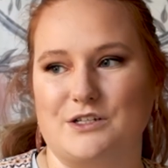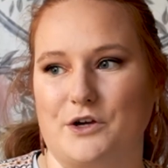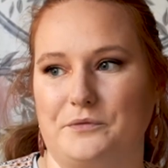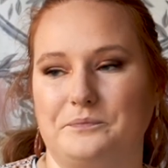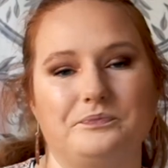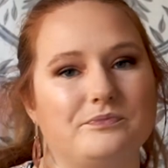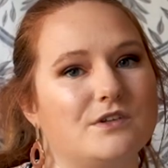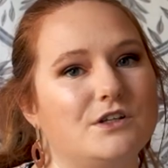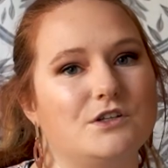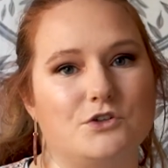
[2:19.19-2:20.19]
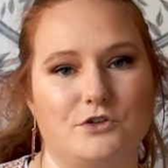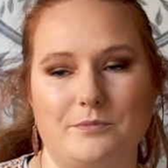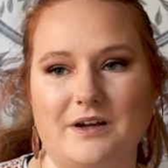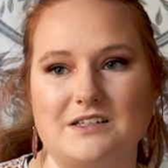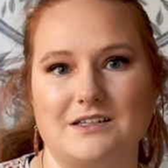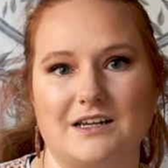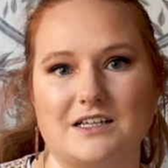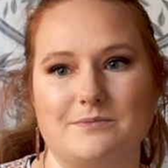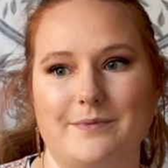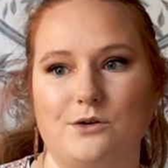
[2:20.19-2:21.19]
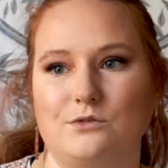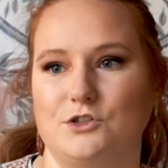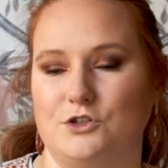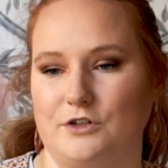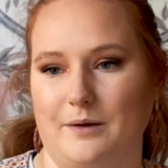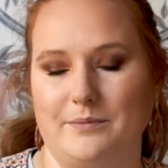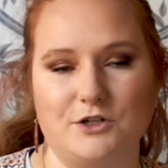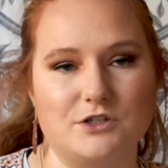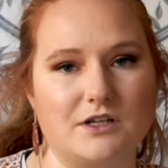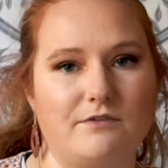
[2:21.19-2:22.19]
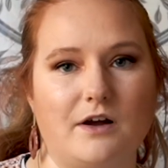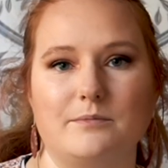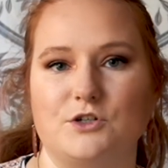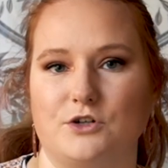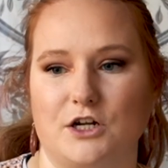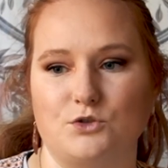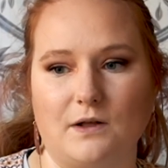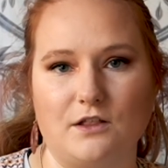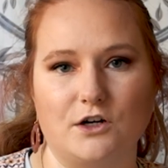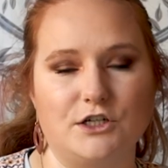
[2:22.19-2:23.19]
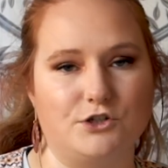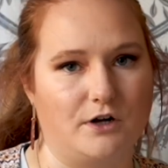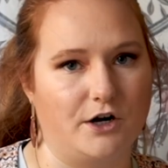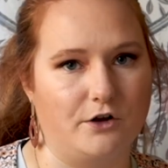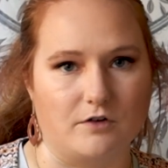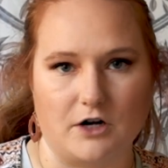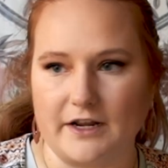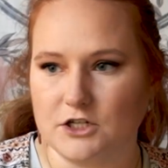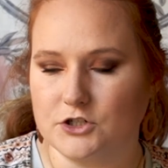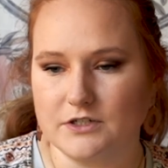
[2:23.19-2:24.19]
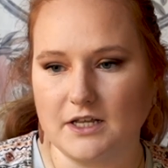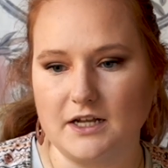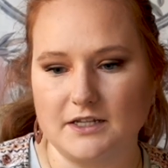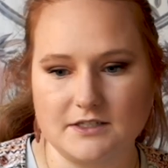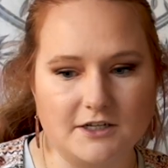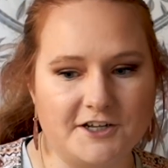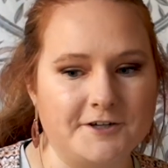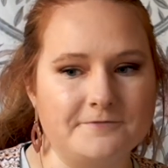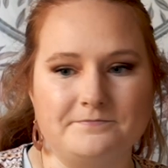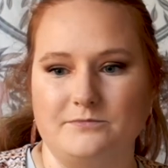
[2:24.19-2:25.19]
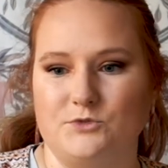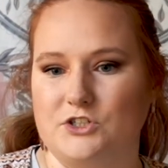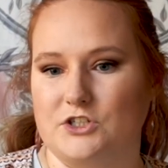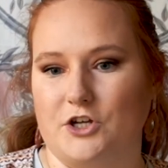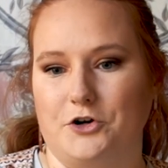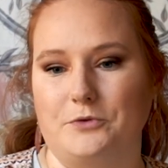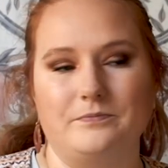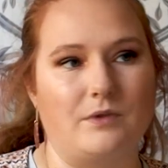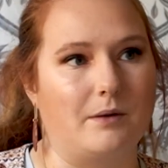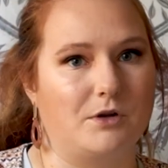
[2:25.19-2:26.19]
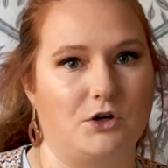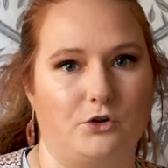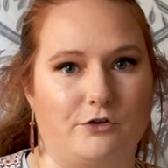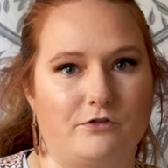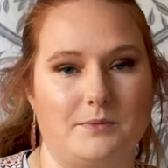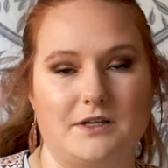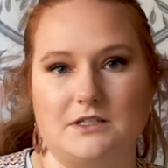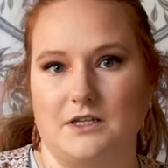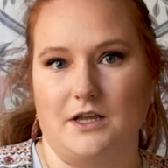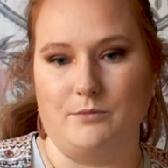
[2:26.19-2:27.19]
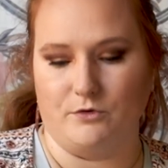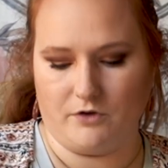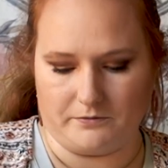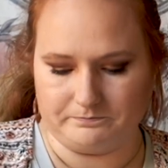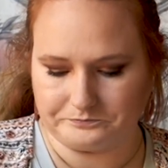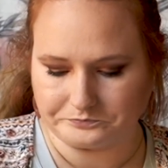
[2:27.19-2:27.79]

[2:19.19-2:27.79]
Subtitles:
So do your best the next meal. Do not beat yourself up. Do not dwell on it. Do not over exercise. Just go, I'm going to learn from this and move on.